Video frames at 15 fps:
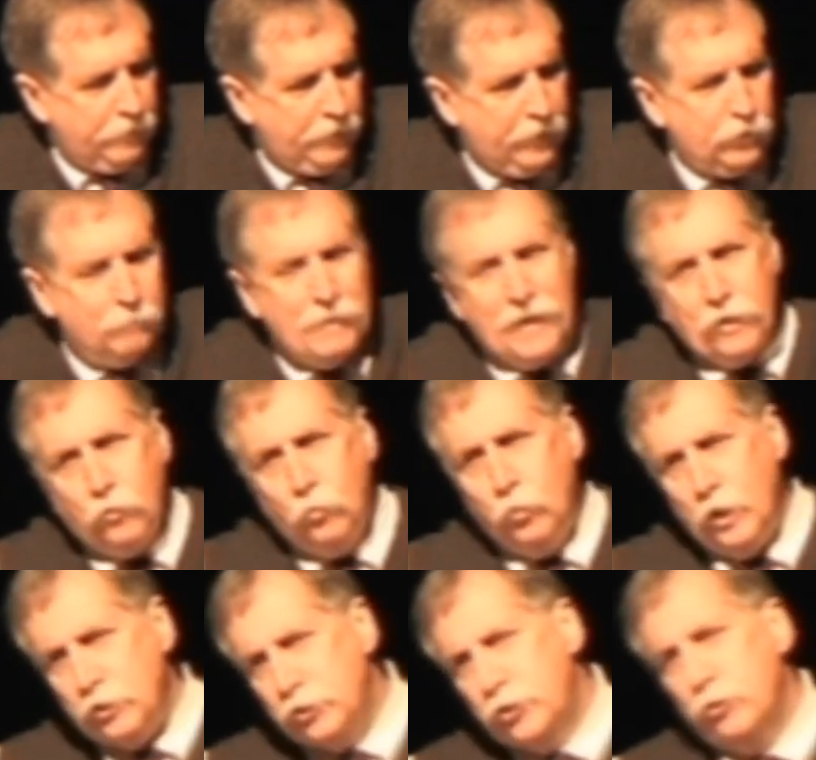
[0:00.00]
And no matter
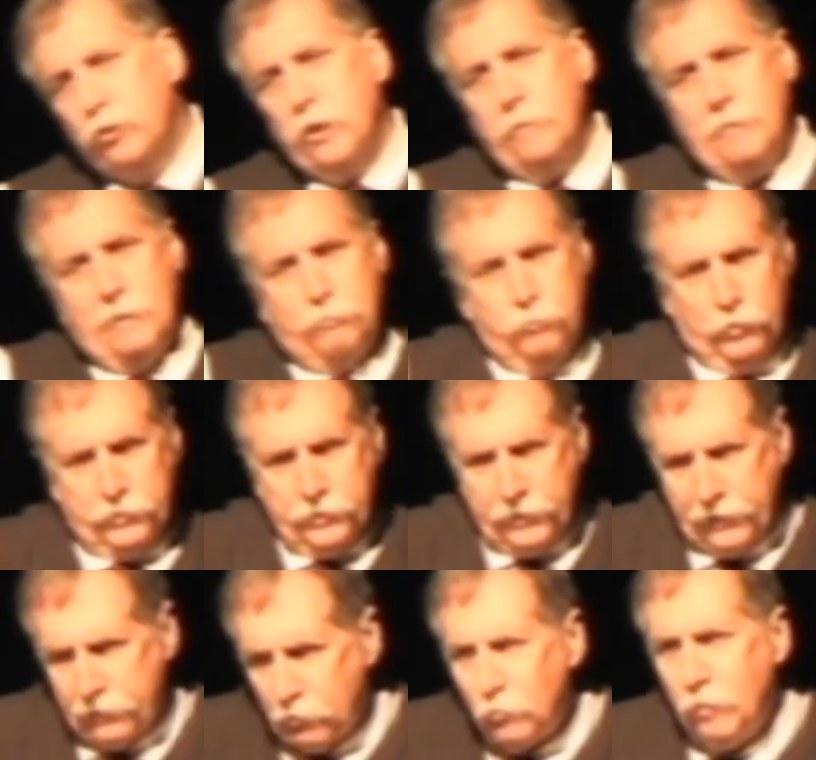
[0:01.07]
what you come up with
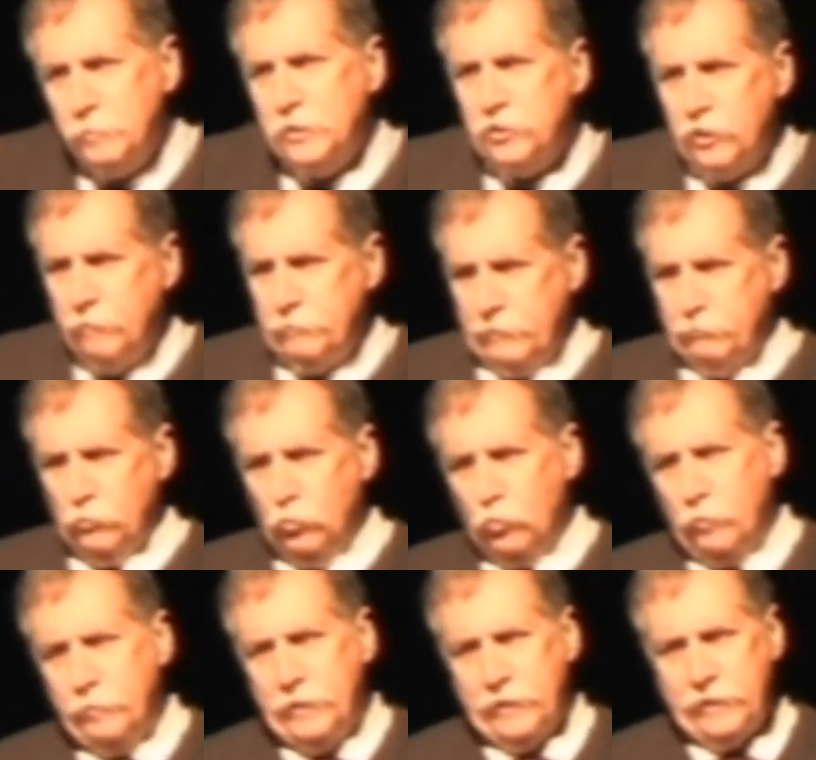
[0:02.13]
today, there will be some people
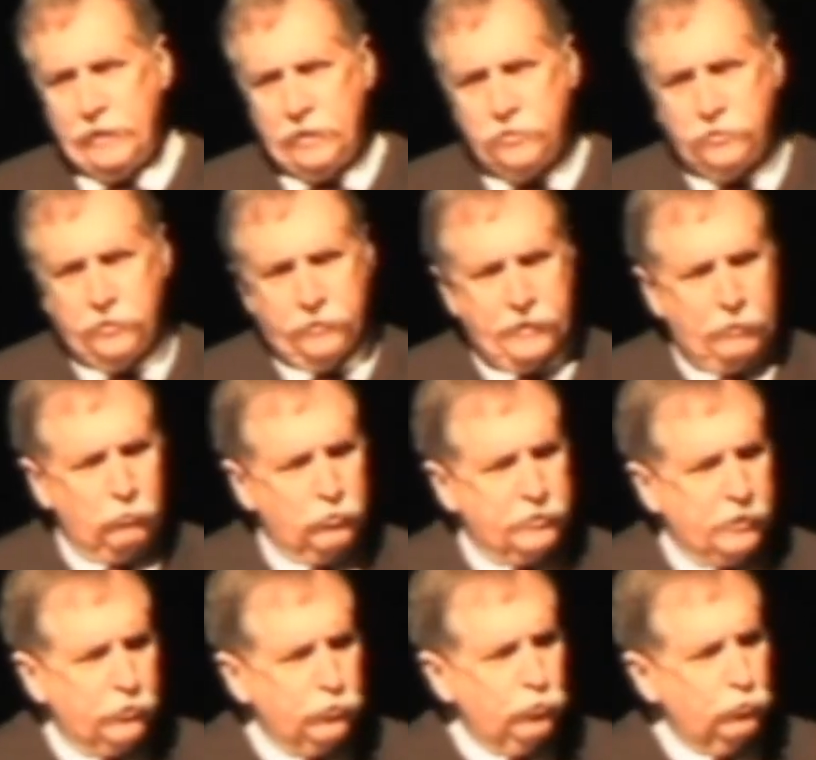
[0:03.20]
who will be against it. They will
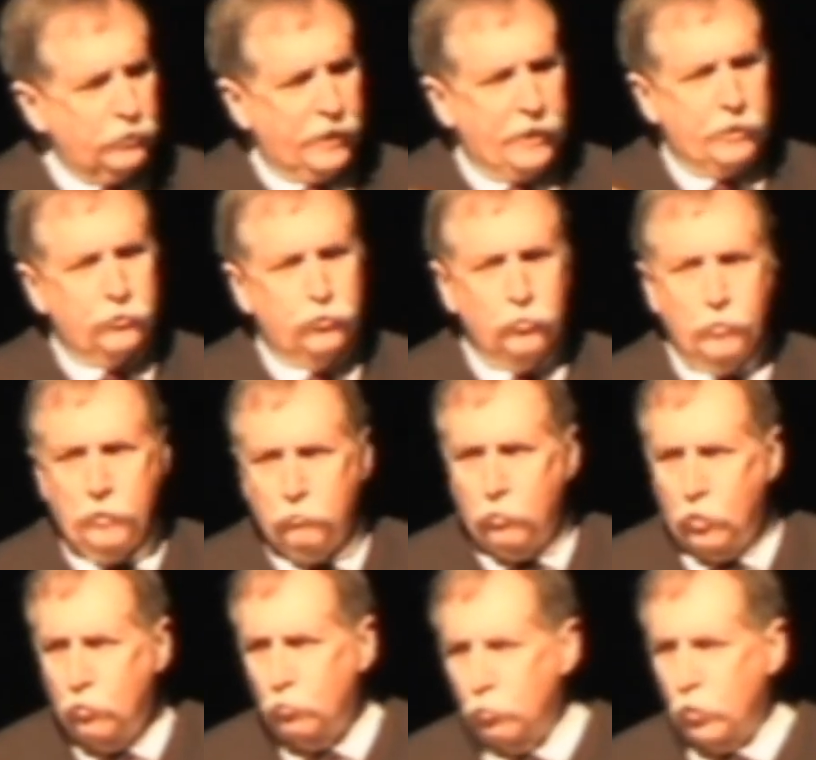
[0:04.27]
tell you can't do it,
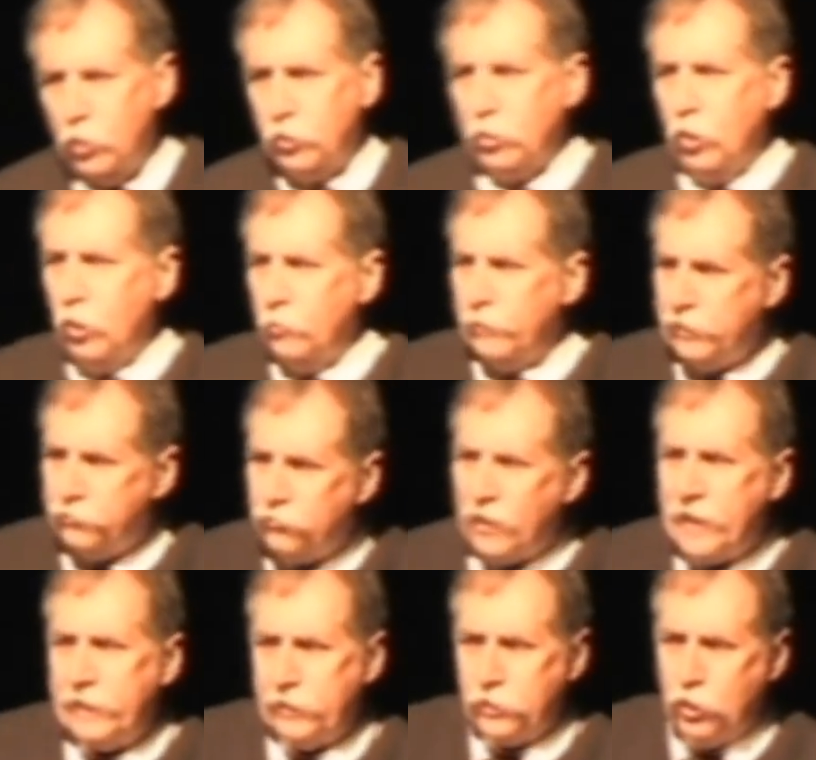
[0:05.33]
won't work, already
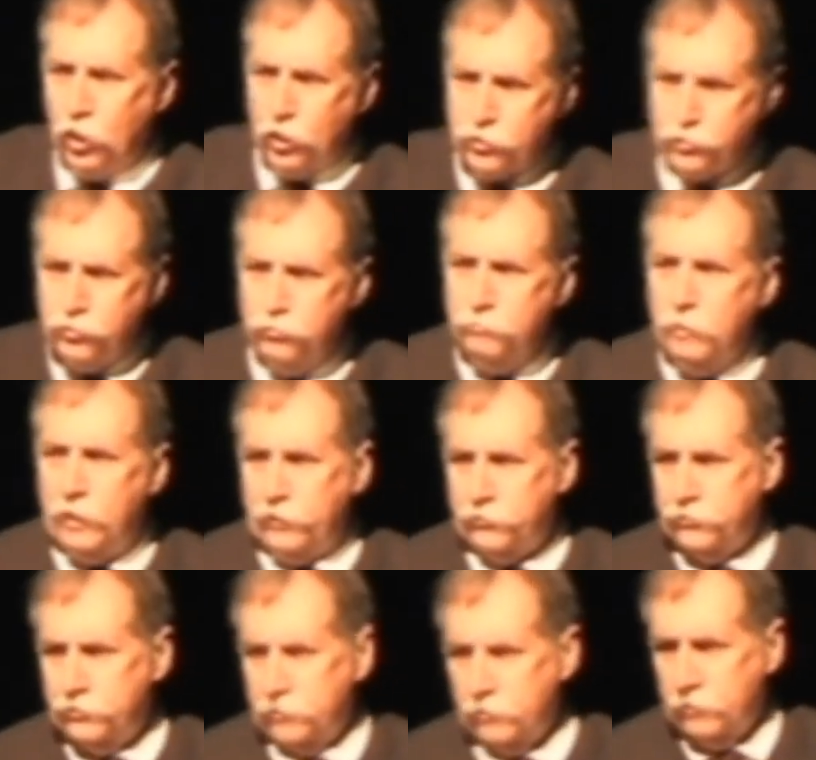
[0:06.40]
tried it, costs too
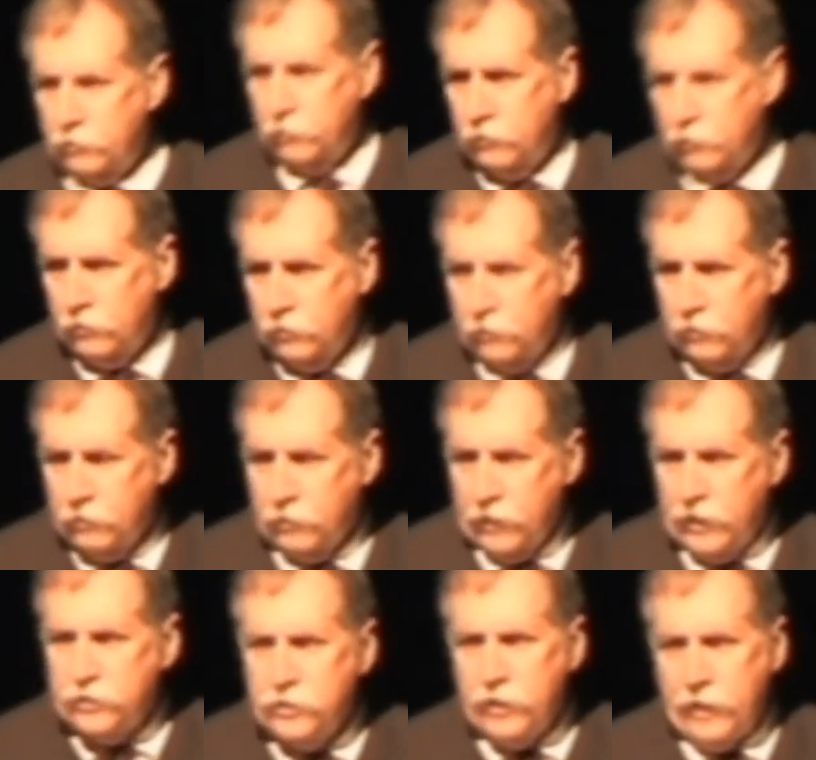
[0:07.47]
much.
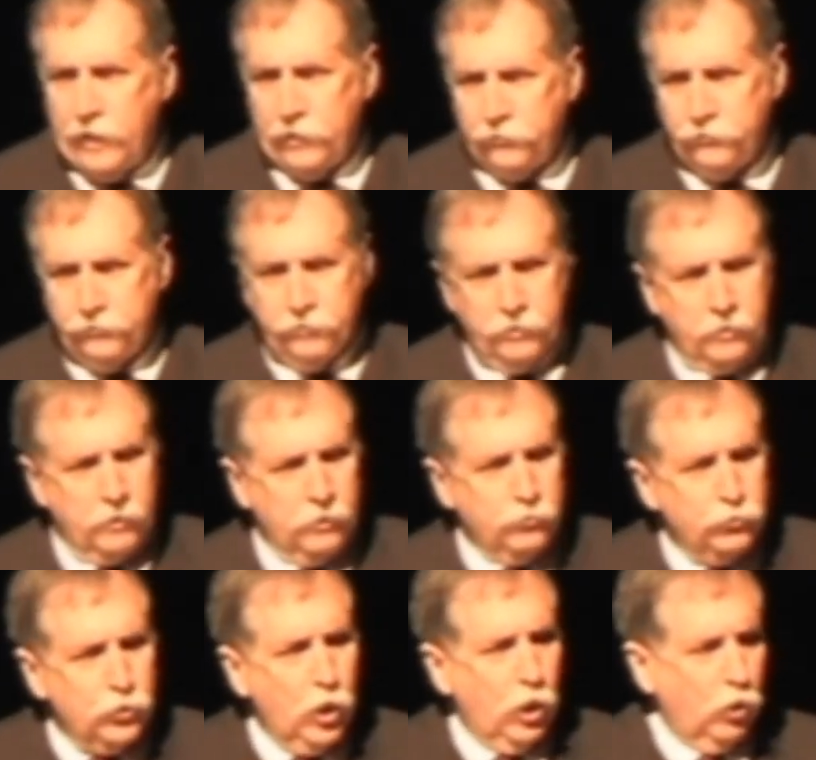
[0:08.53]
And yes,
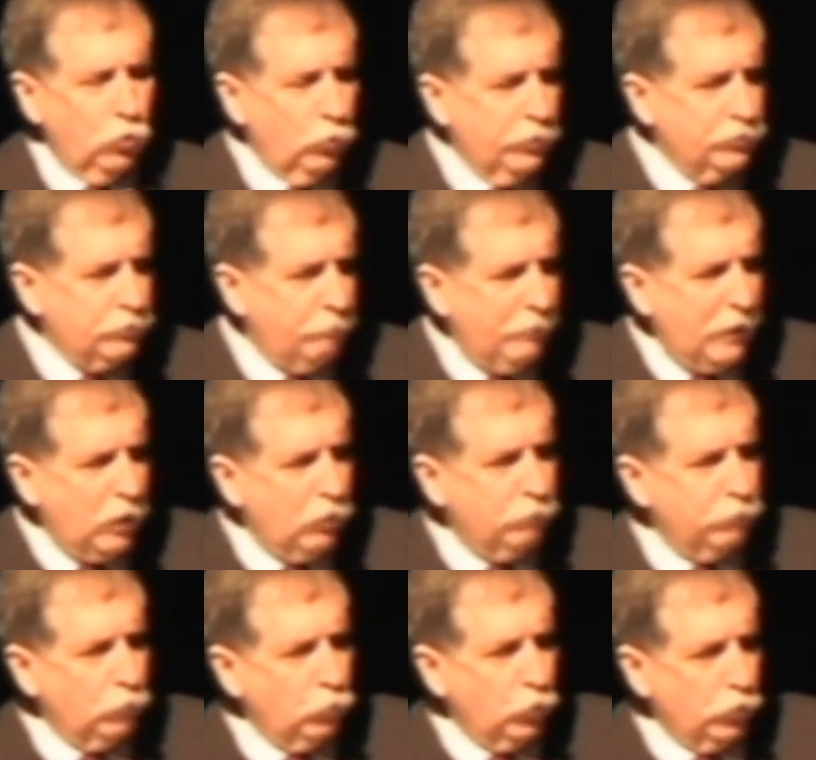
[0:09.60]
no is a
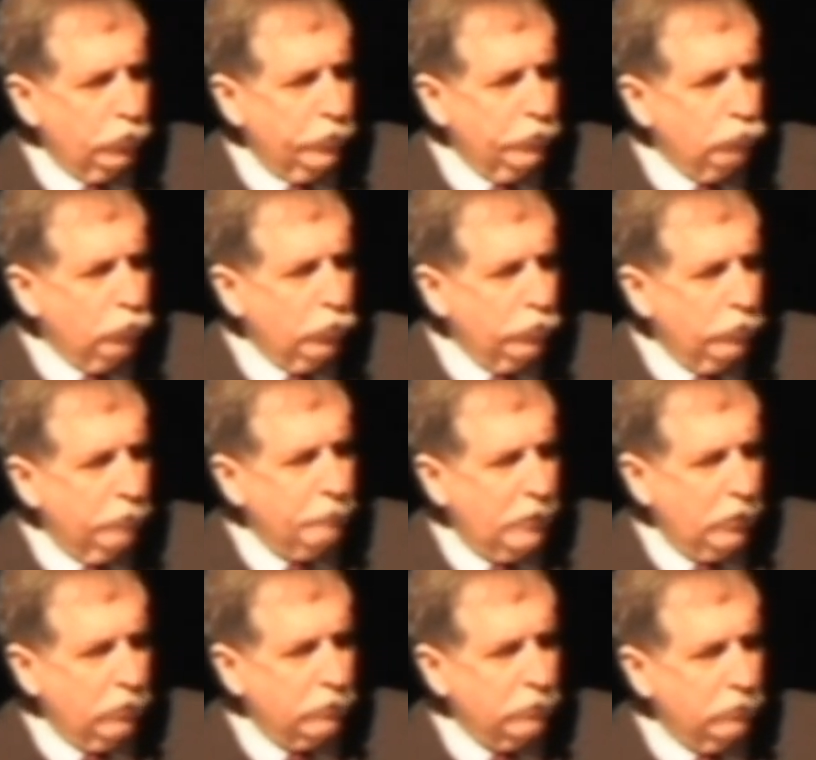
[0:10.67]
powerful word in rural
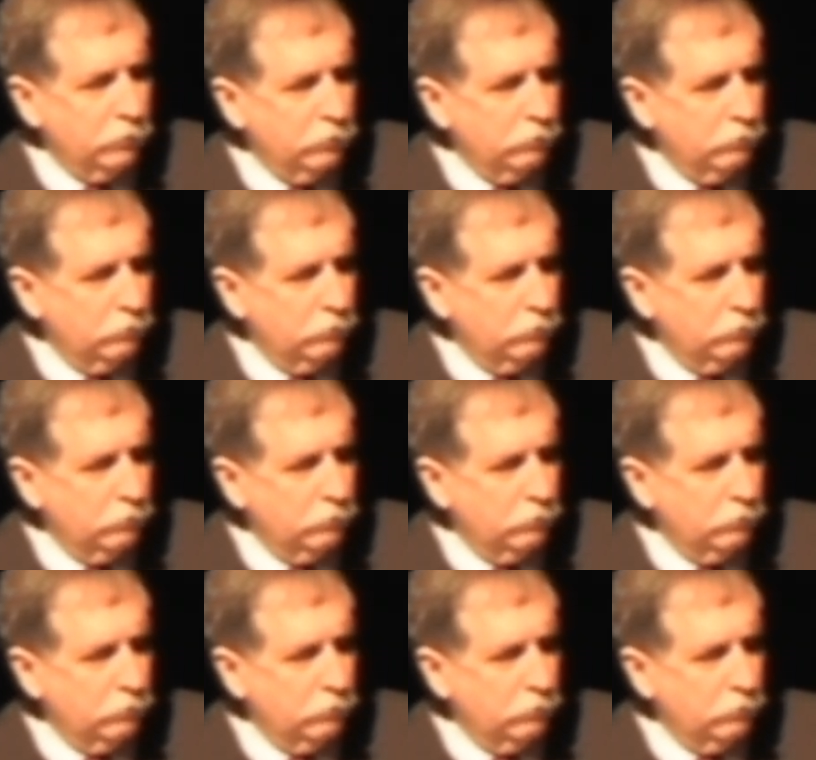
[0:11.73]
America.